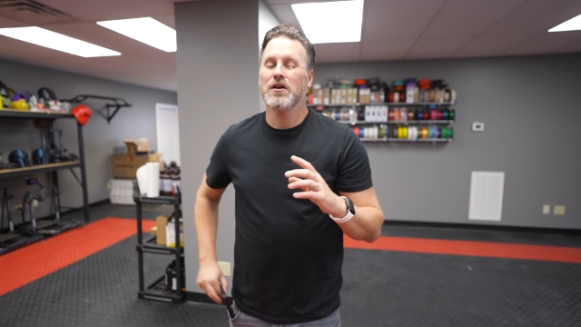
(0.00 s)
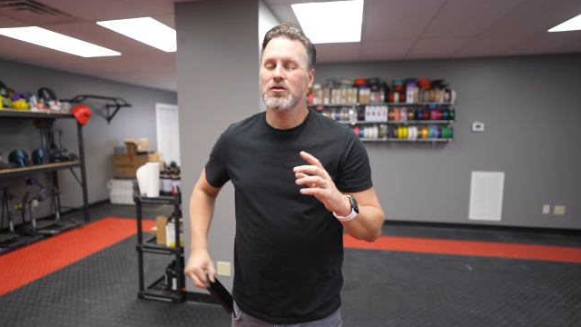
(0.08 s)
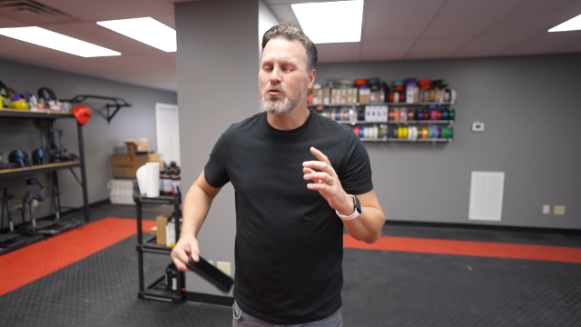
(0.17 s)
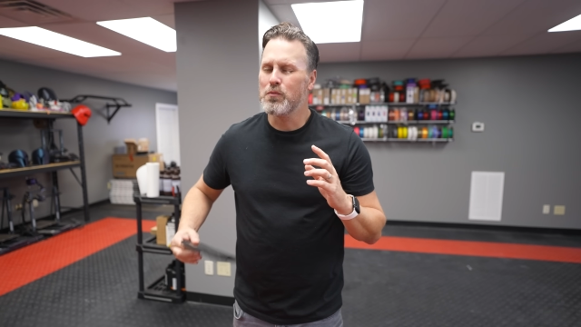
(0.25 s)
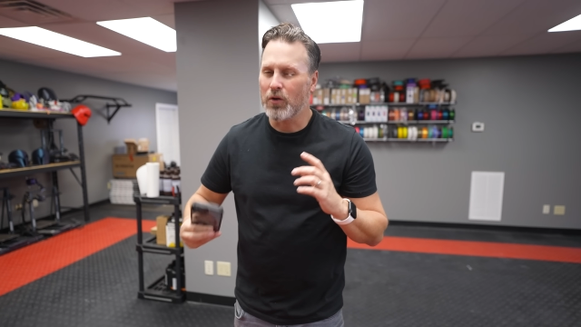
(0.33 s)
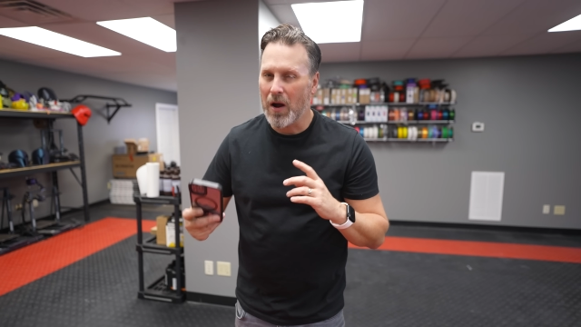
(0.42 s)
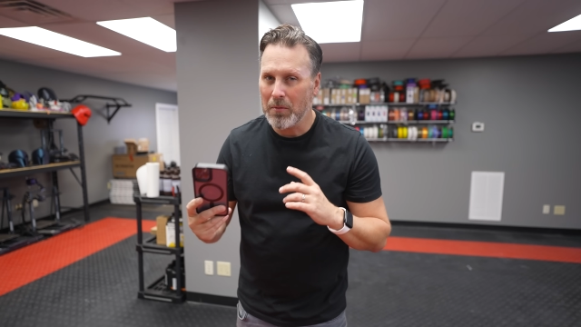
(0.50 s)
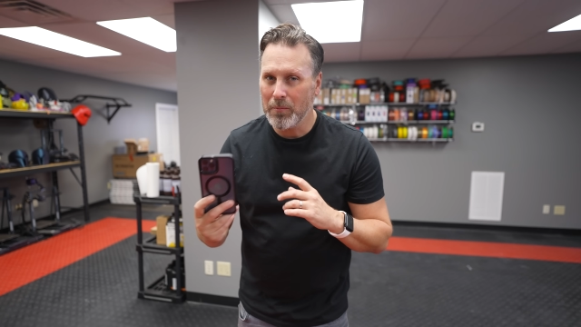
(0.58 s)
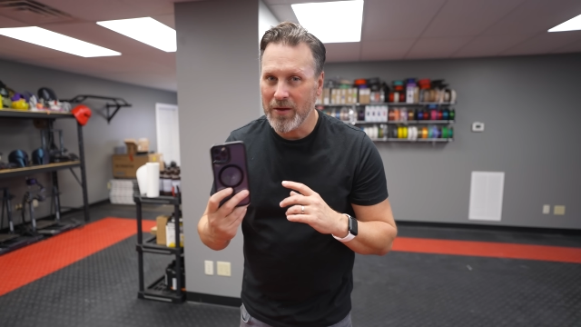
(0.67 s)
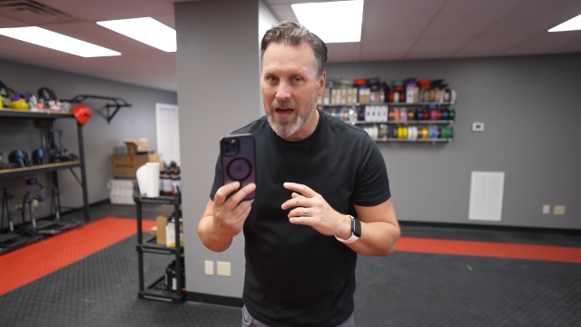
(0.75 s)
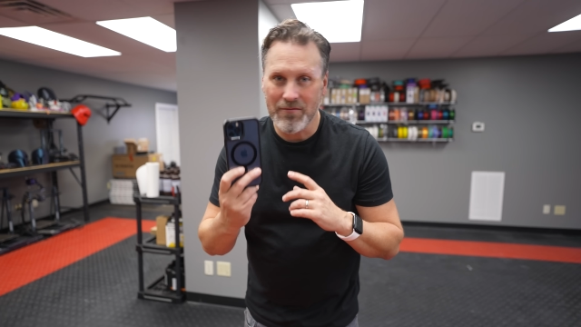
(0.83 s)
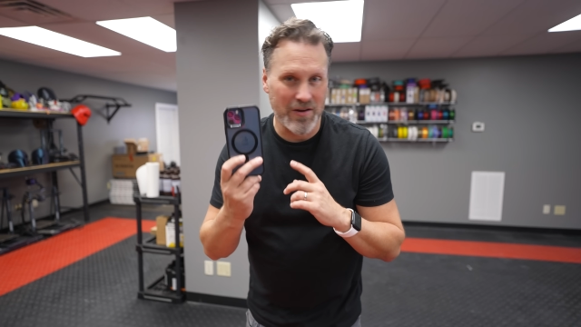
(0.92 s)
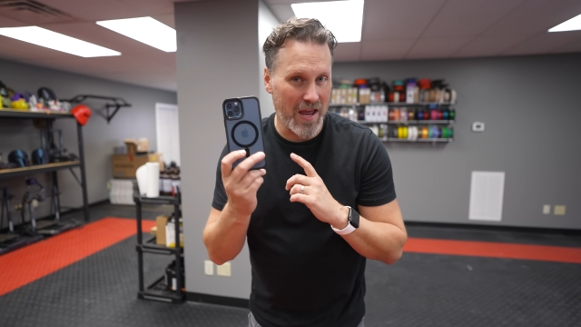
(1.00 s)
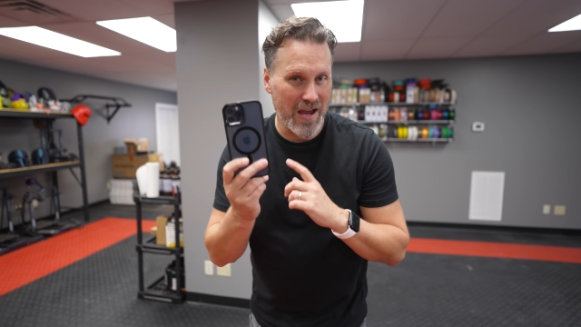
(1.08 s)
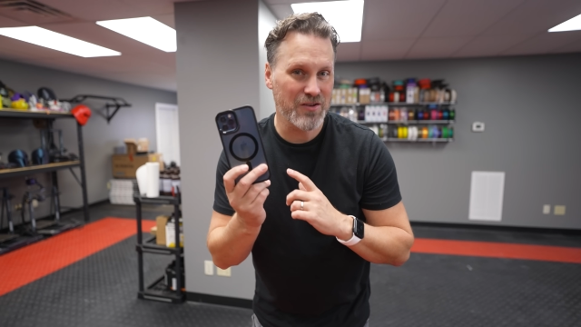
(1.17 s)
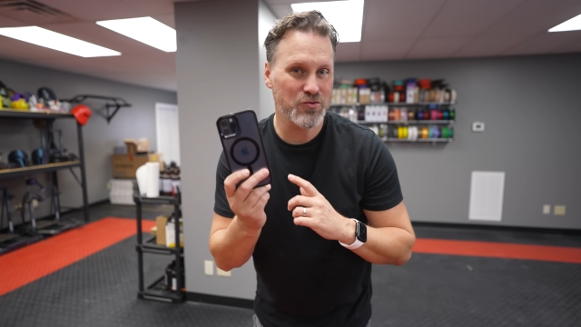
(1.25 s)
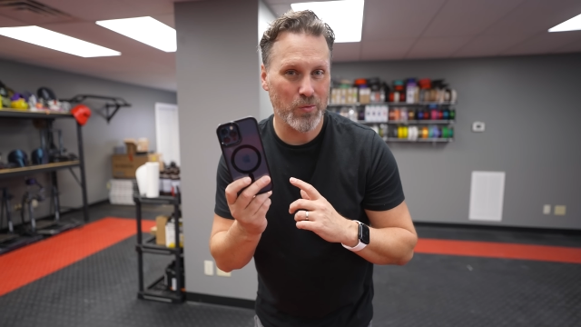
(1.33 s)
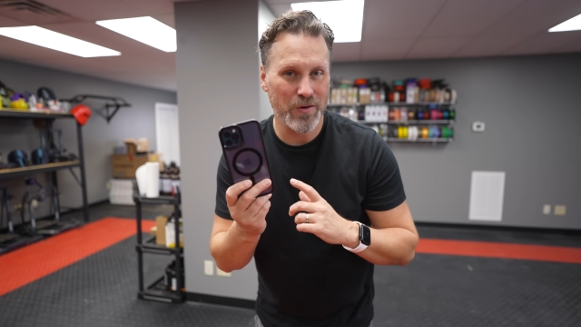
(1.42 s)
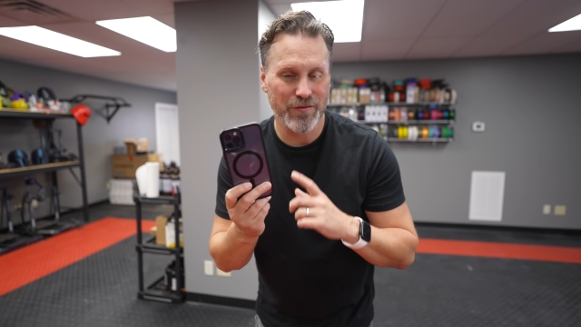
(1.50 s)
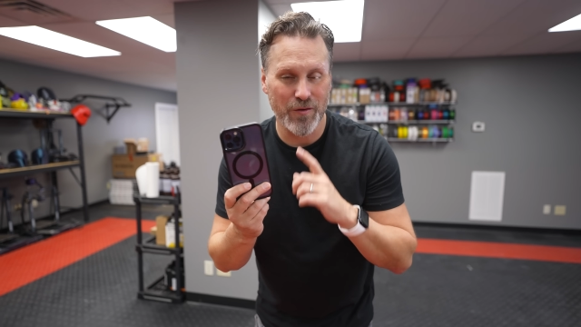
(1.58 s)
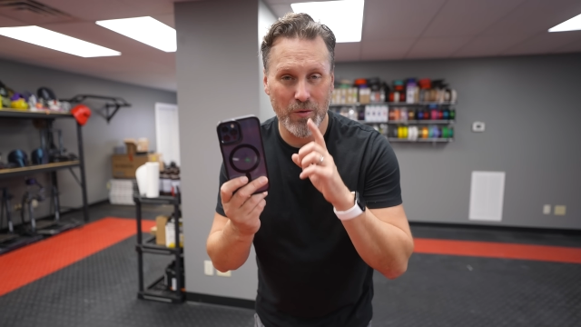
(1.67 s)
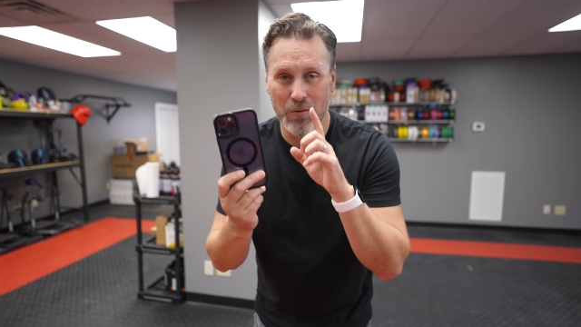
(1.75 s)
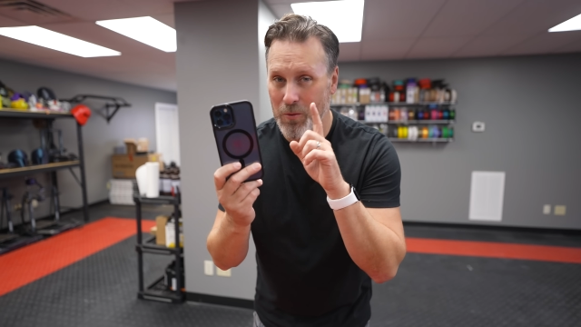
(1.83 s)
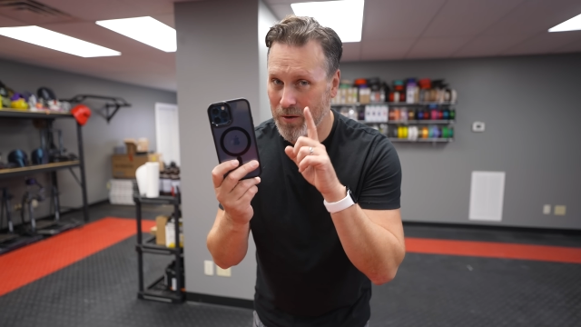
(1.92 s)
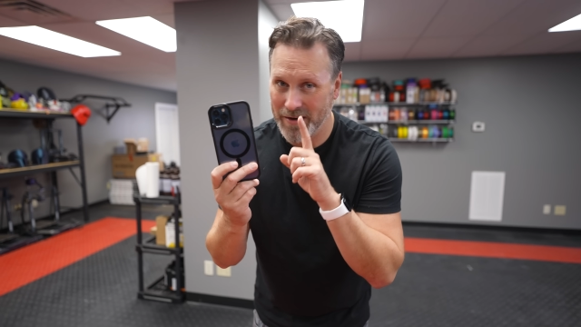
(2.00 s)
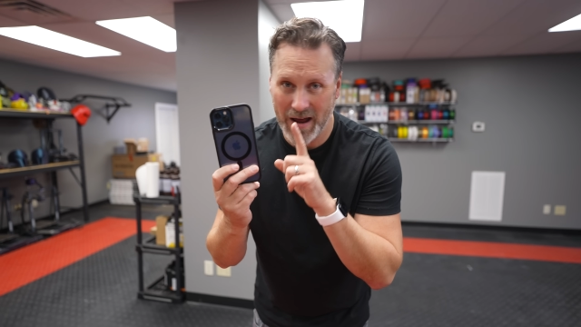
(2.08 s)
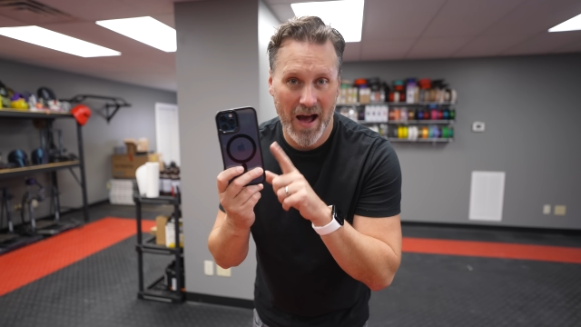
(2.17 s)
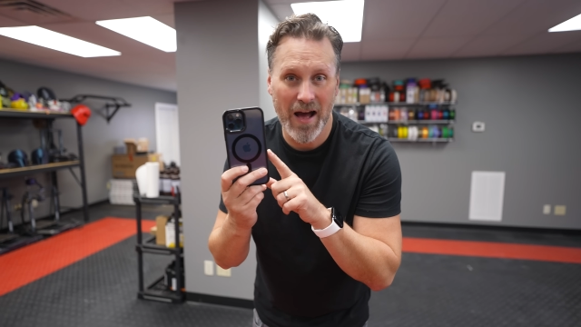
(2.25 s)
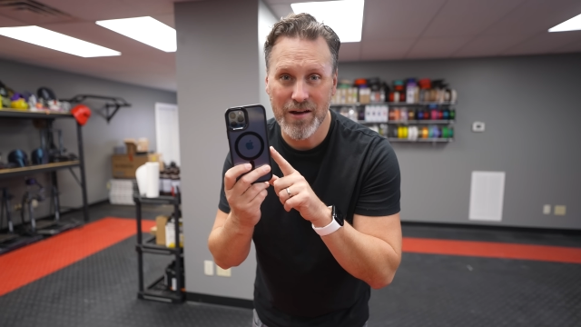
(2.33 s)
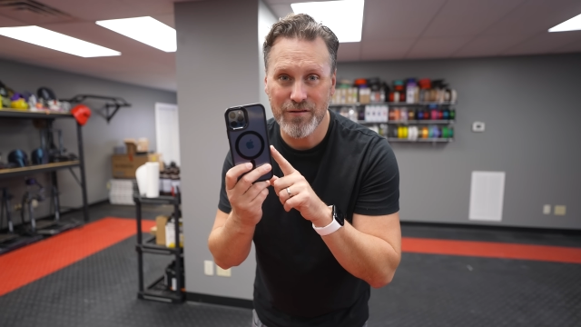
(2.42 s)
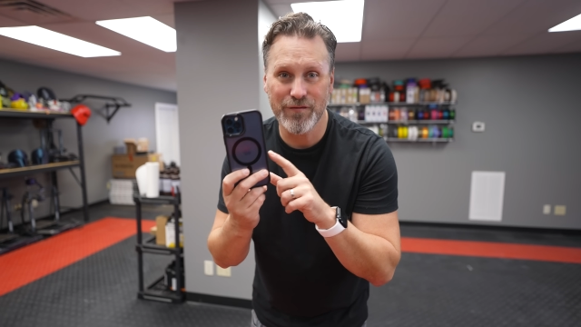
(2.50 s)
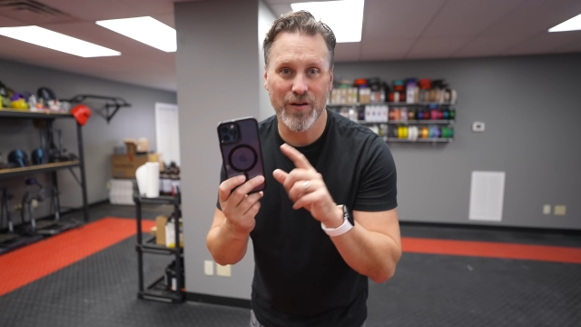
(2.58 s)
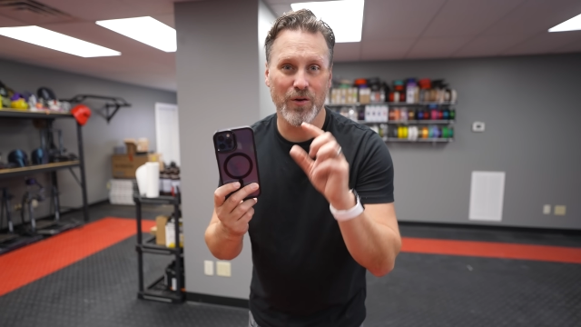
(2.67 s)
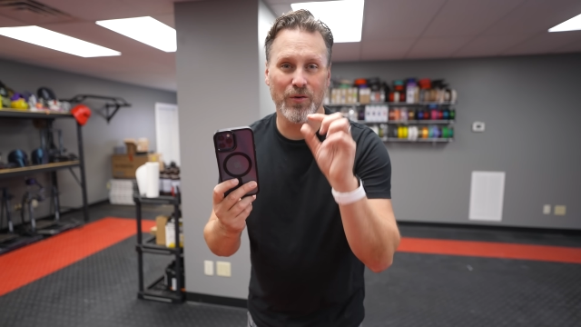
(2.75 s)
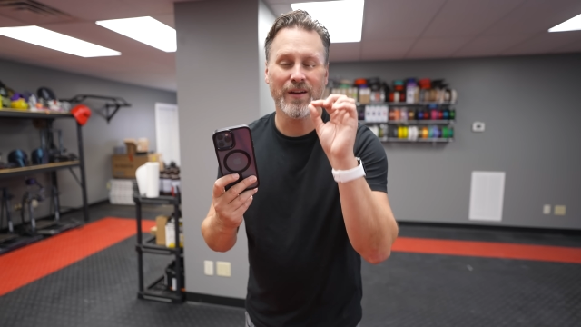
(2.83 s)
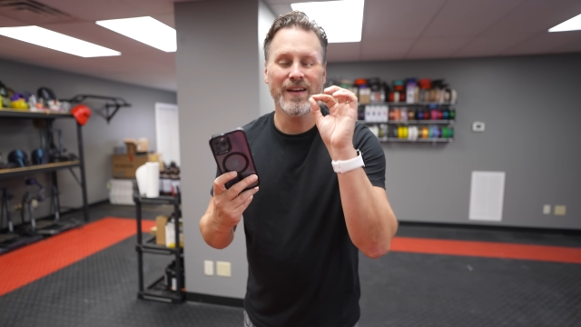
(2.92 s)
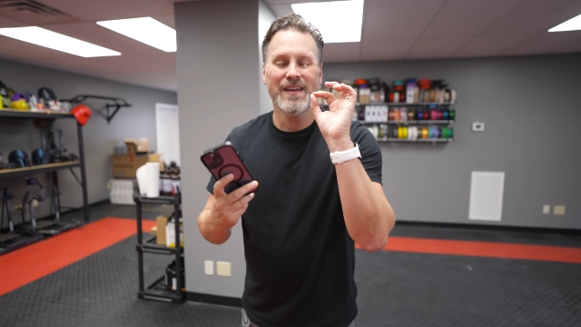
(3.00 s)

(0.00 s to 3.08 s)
you probably have an Android phone or an iPhone,